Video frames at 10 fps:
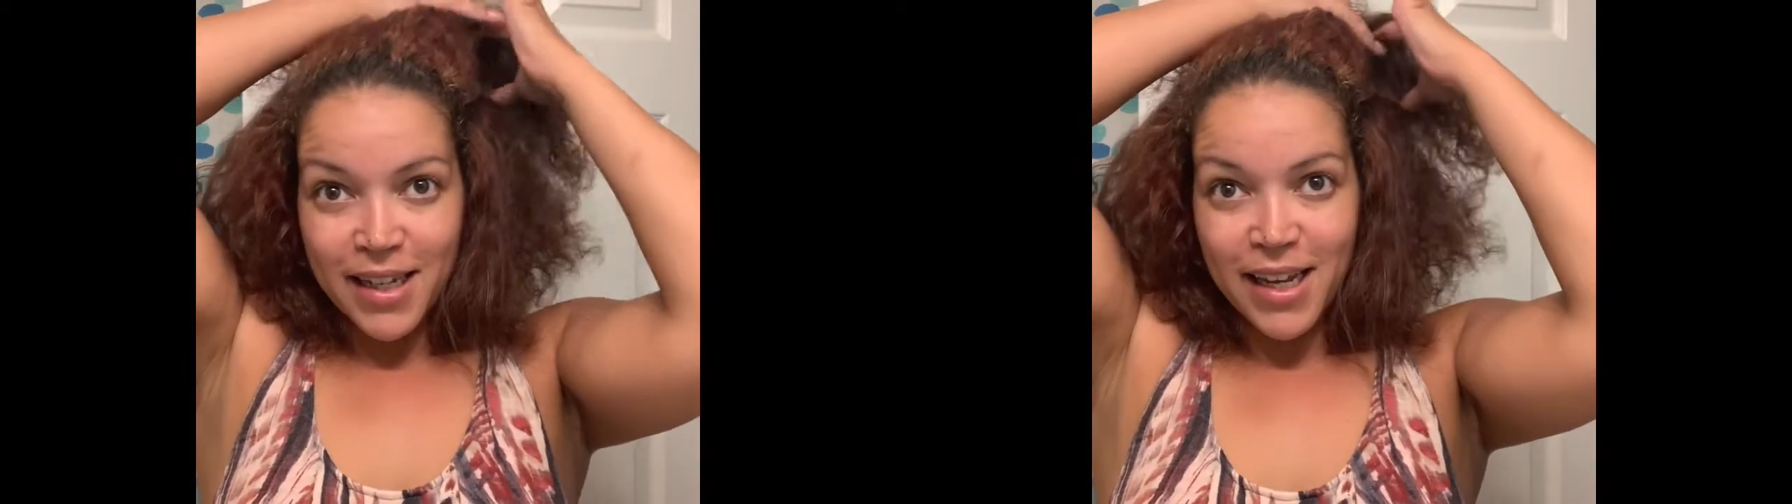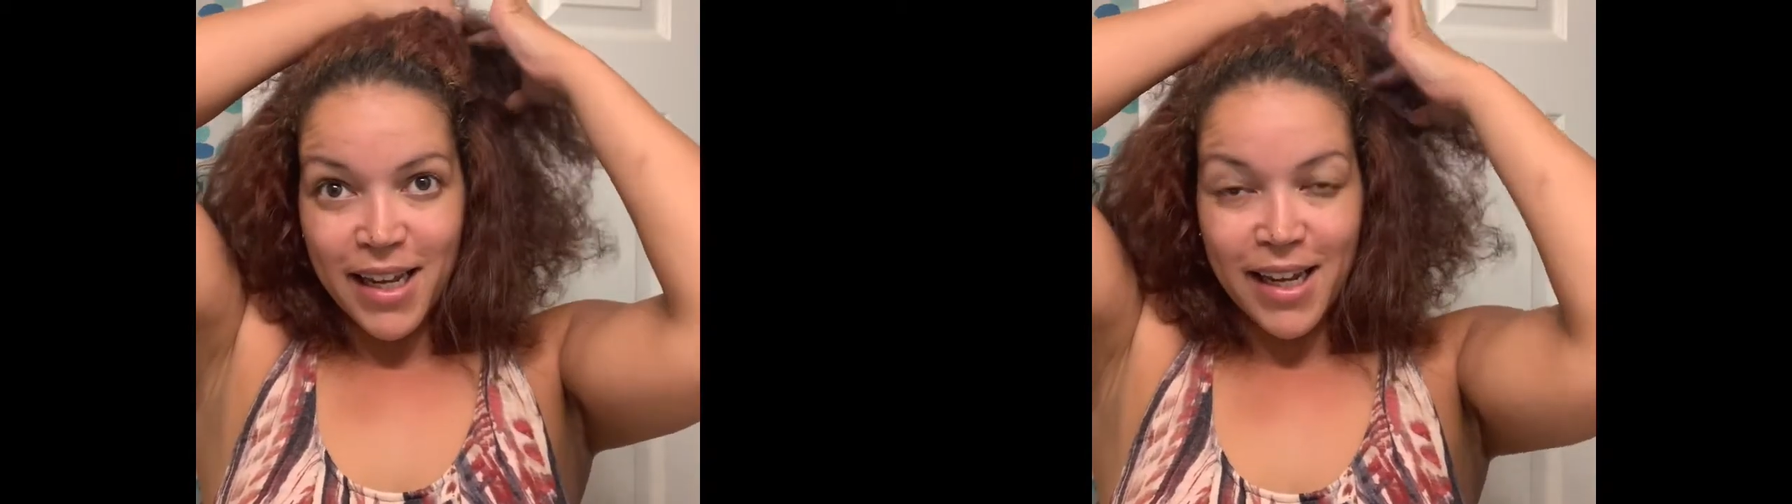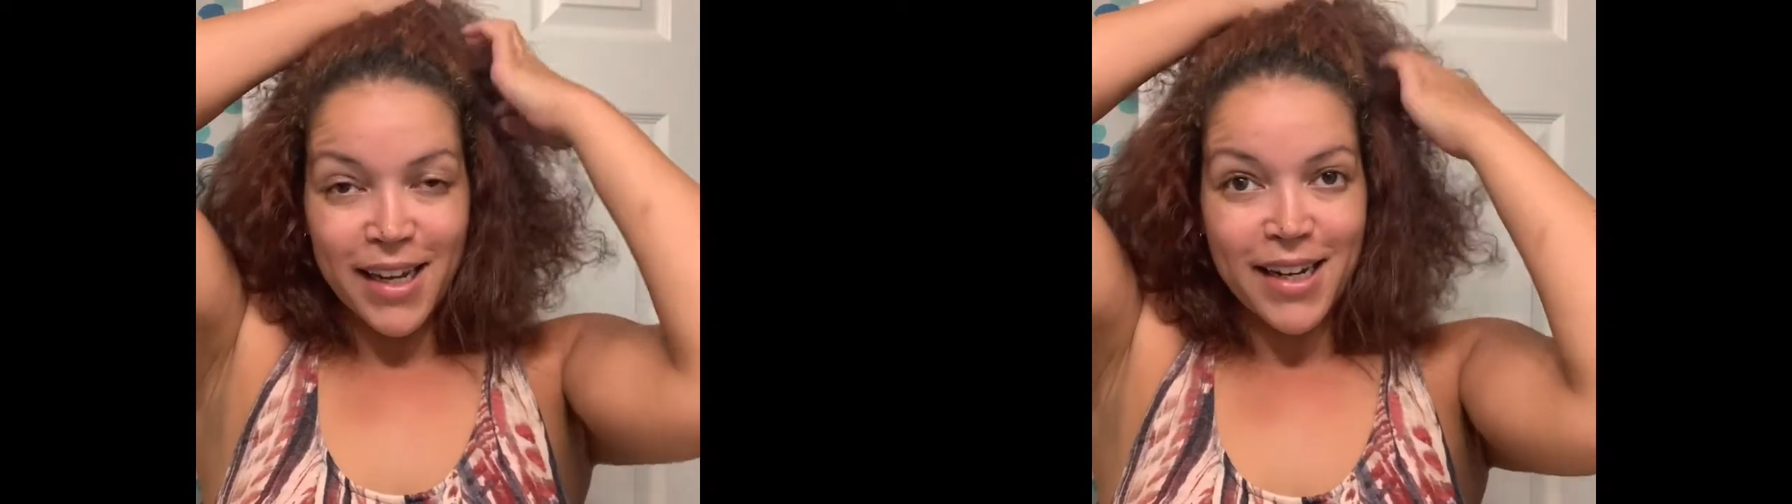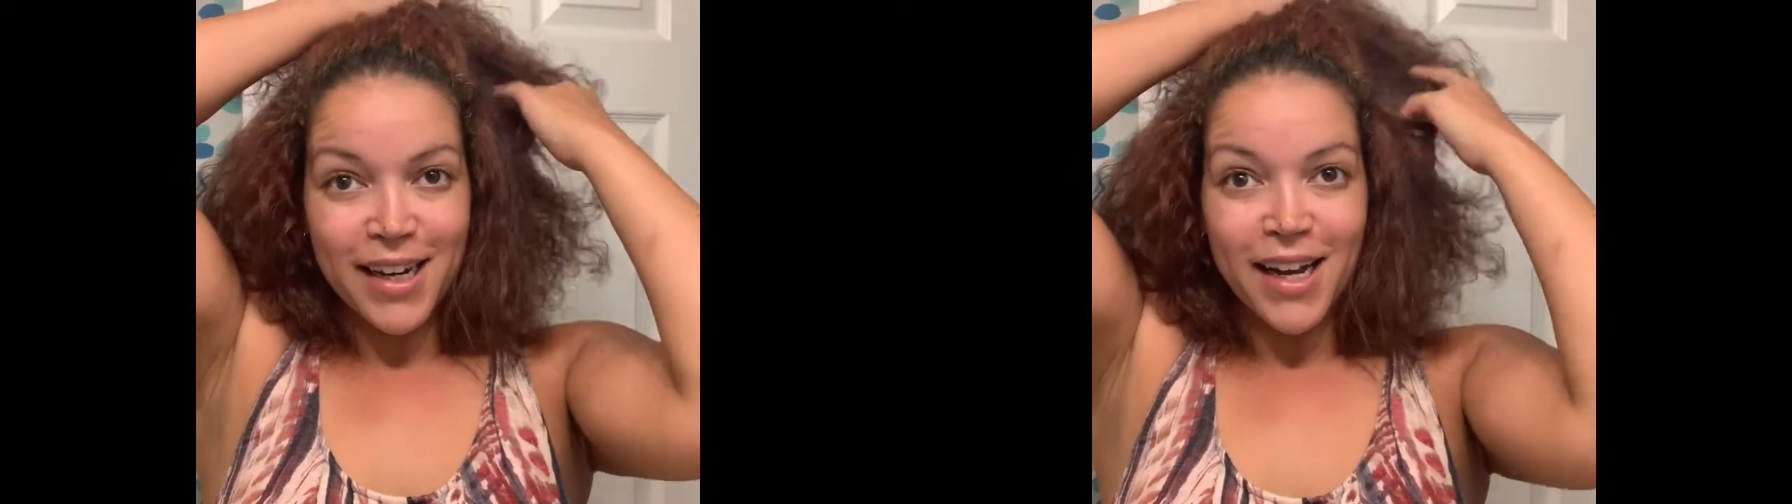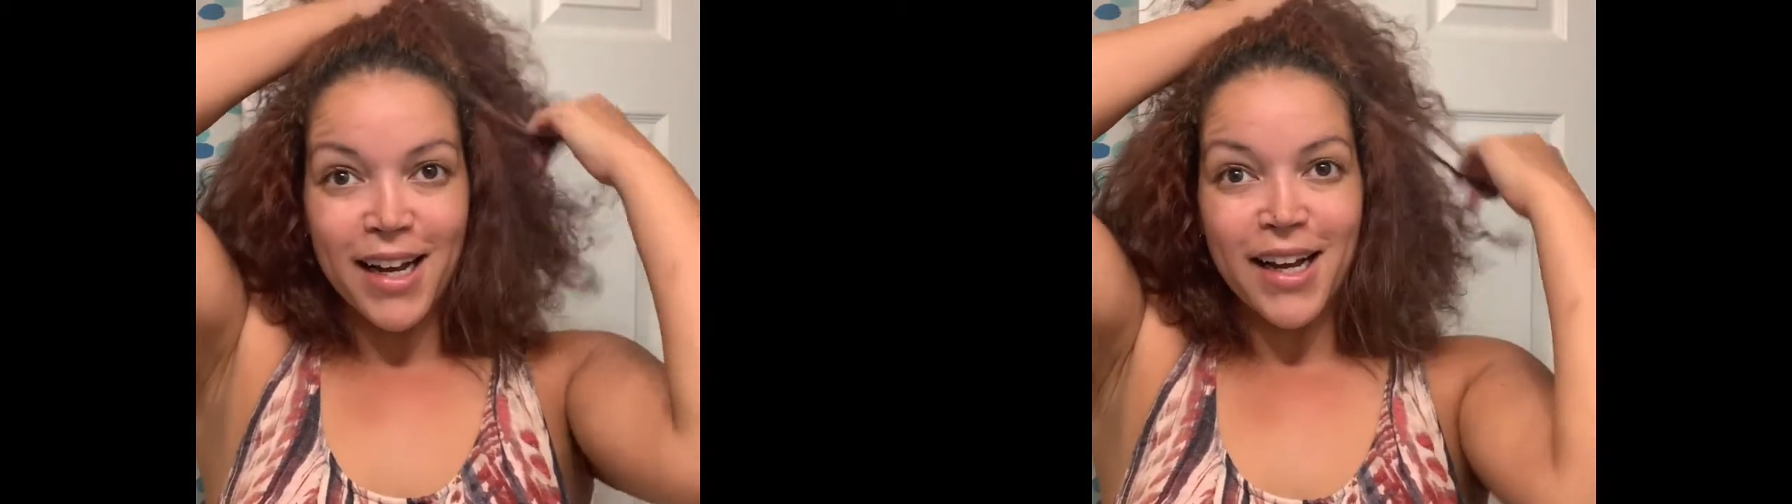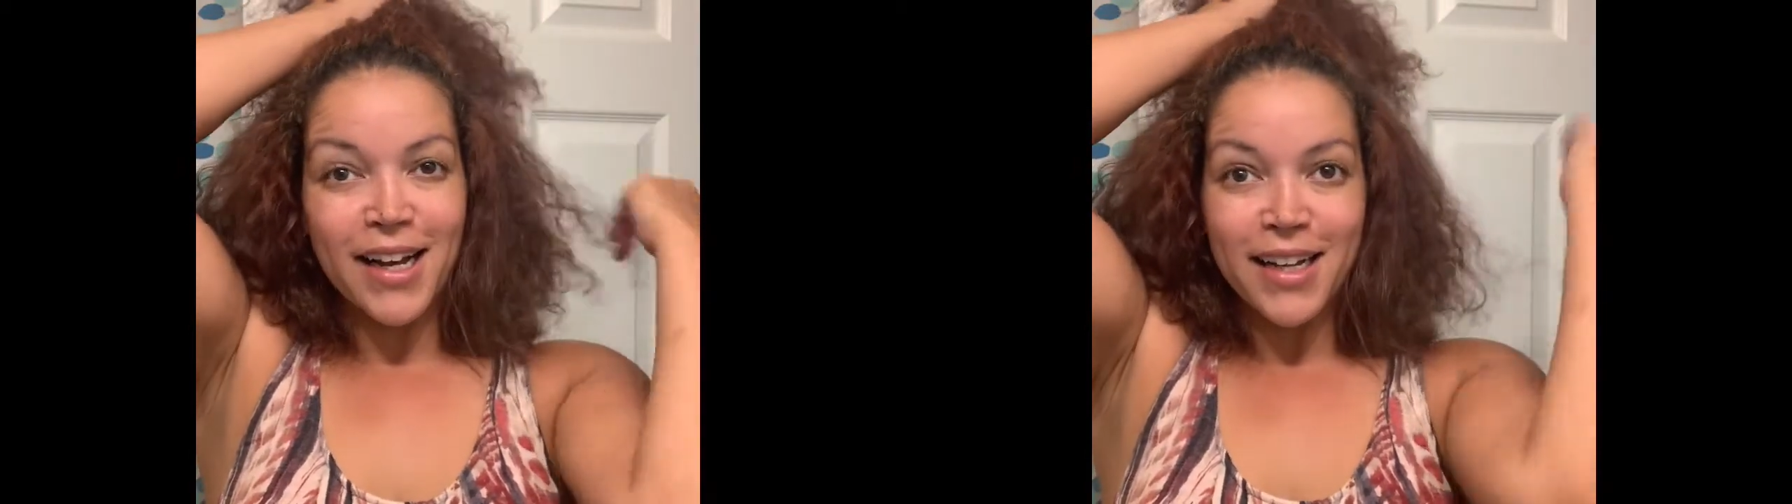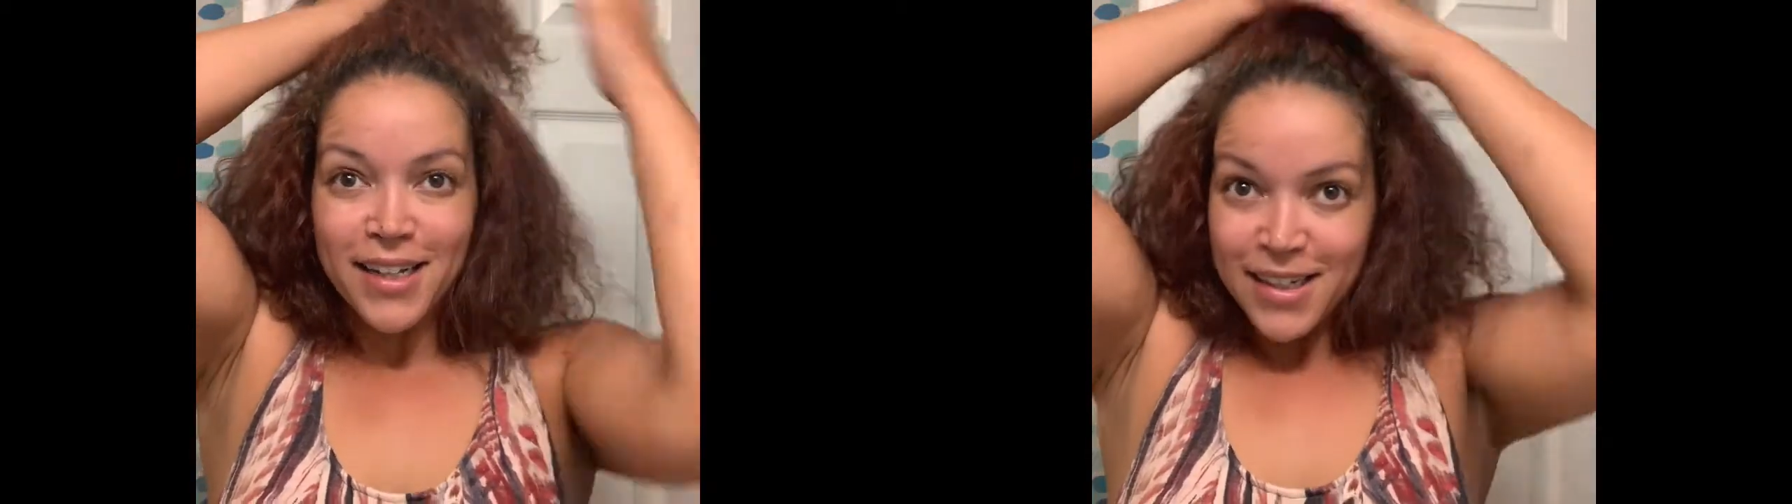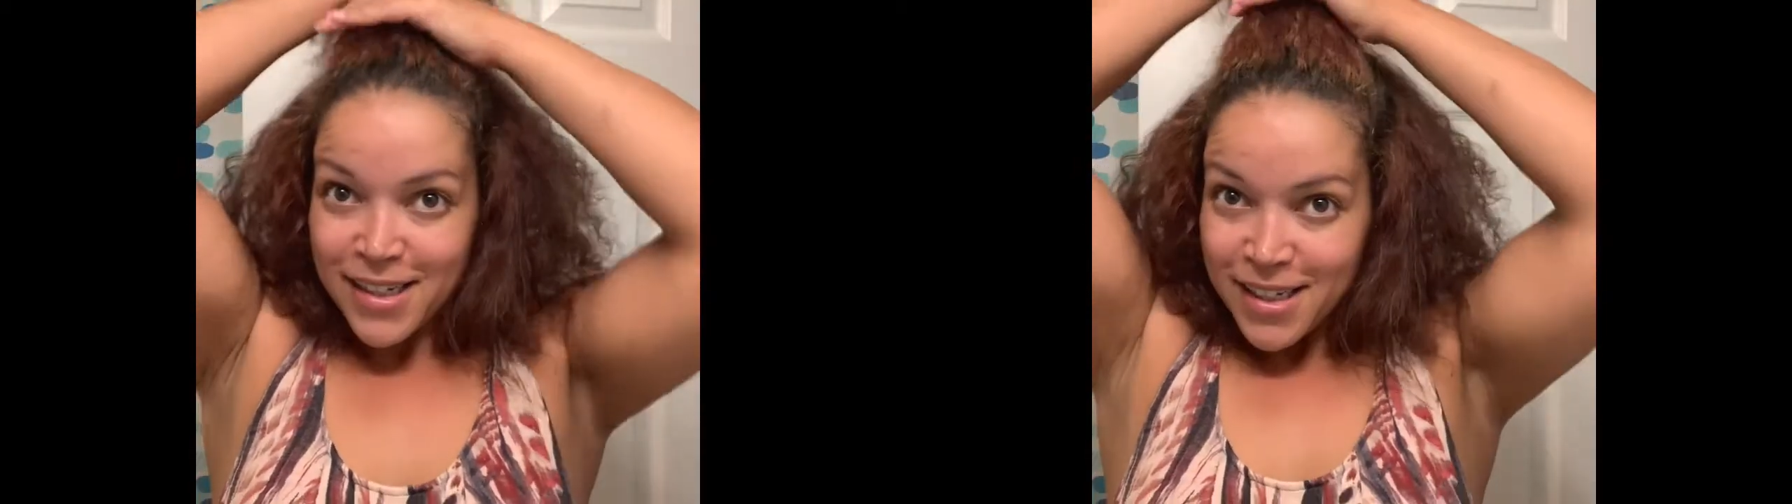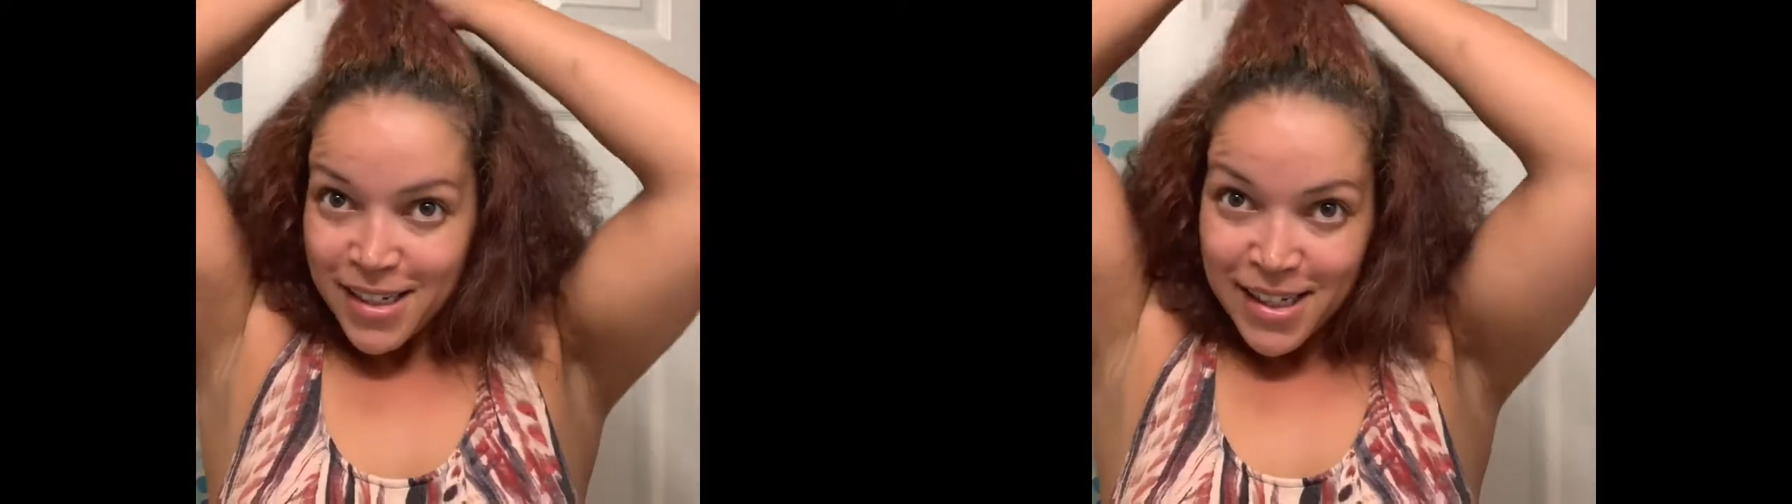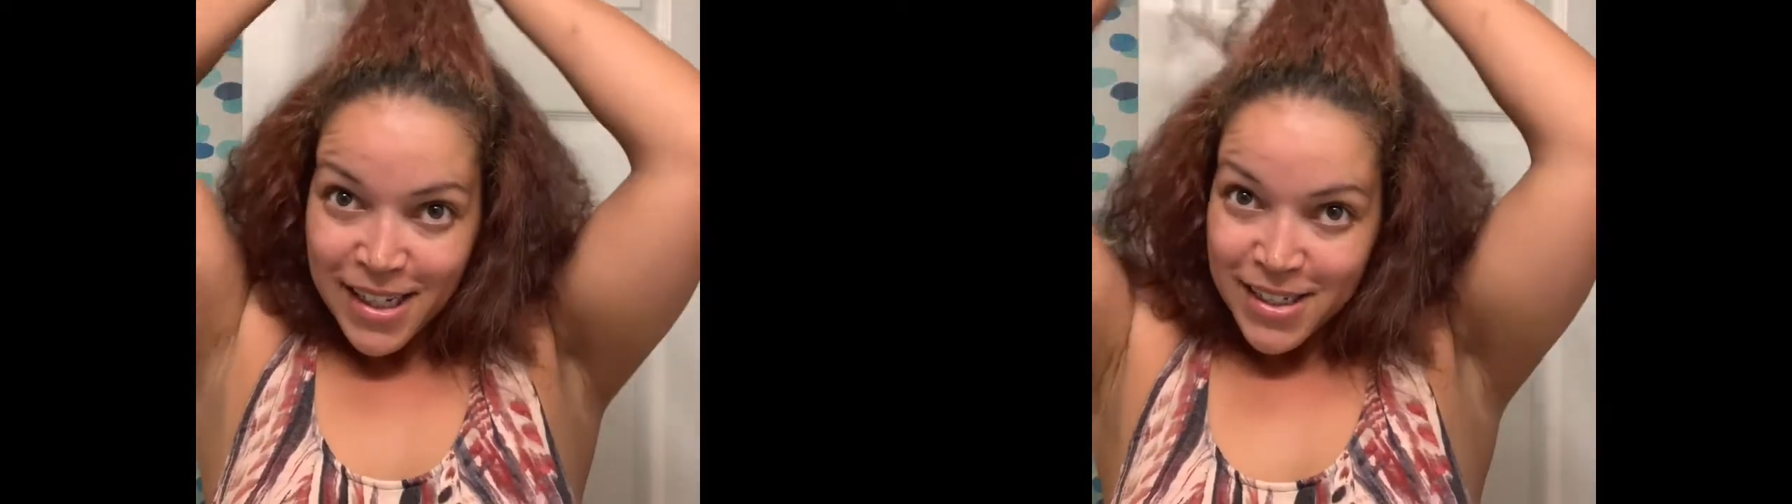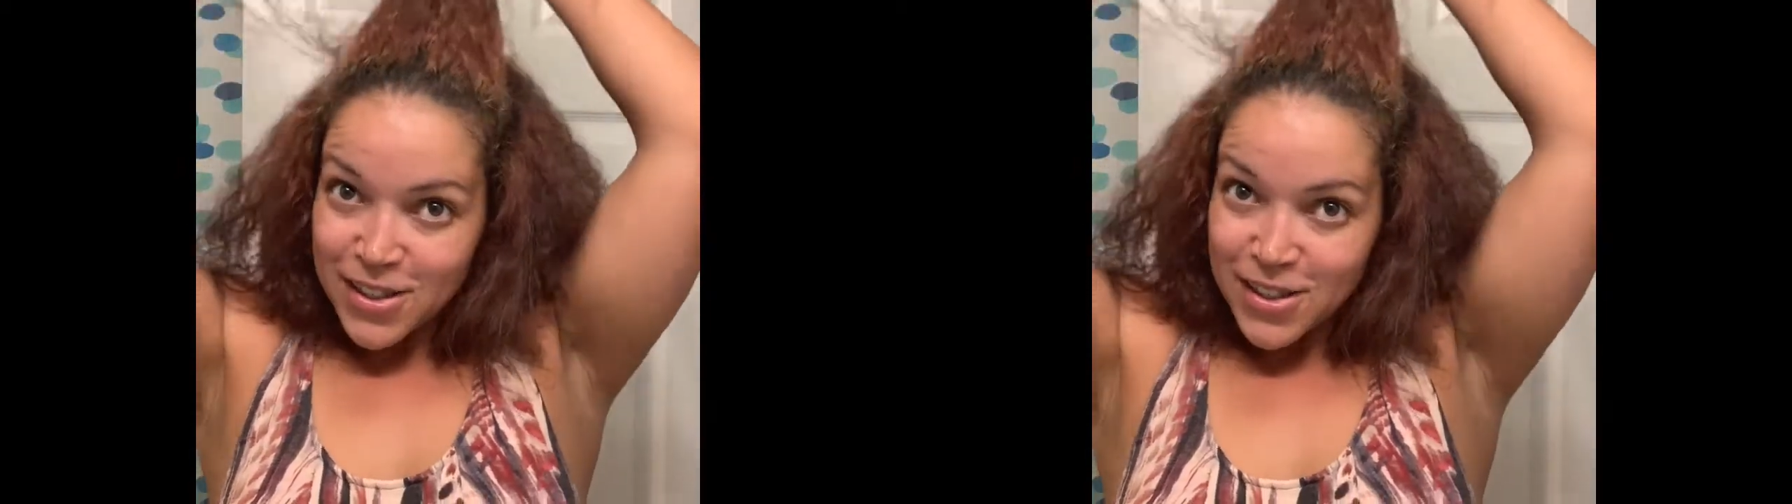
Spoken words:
and get